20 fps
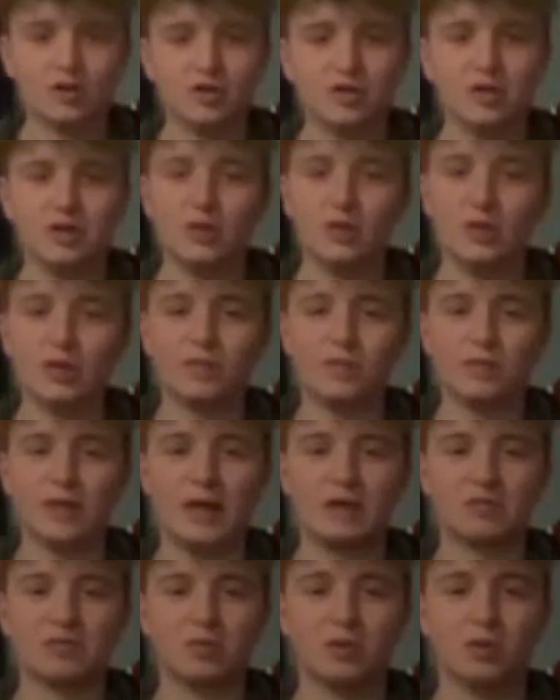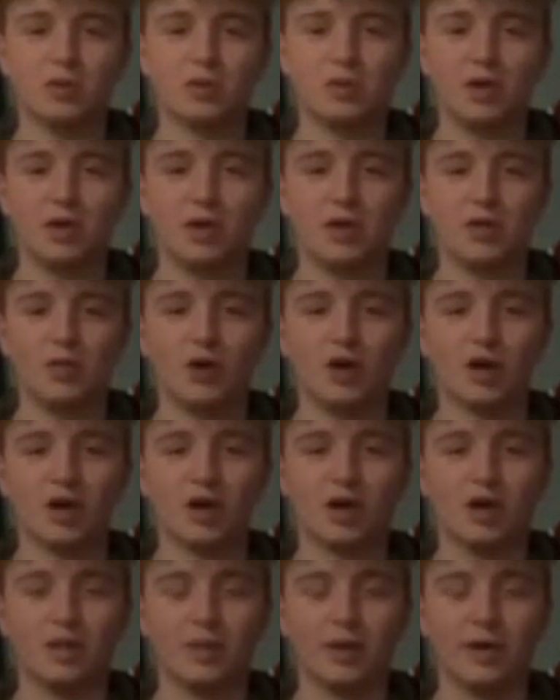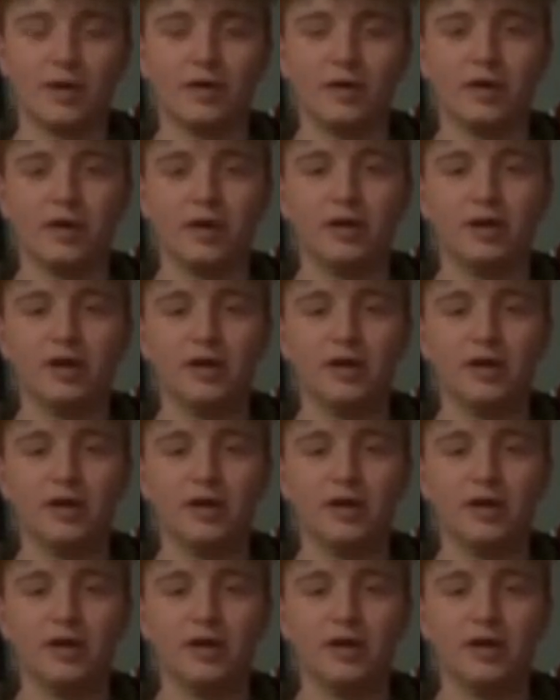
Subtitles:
to go D1 for basketball and wanted to walk on to Maryland?